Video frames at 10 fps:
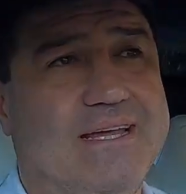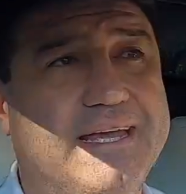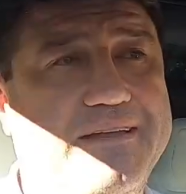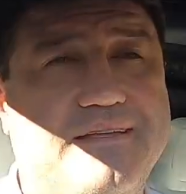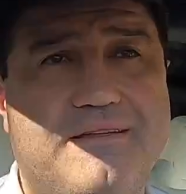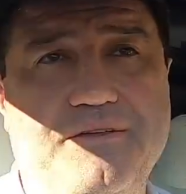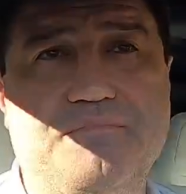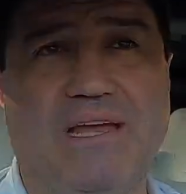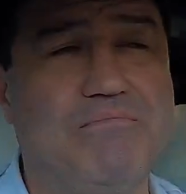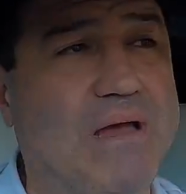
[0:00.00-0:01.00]

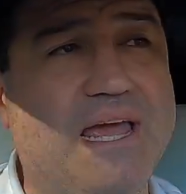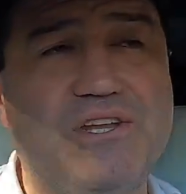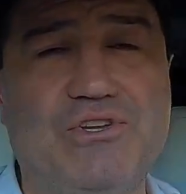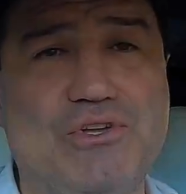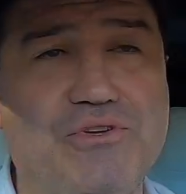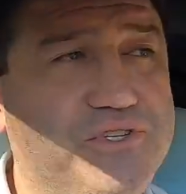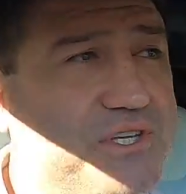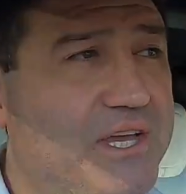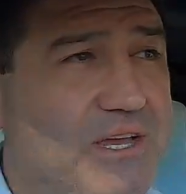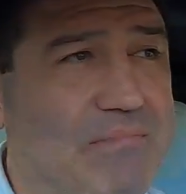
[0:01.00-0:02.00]
It made news,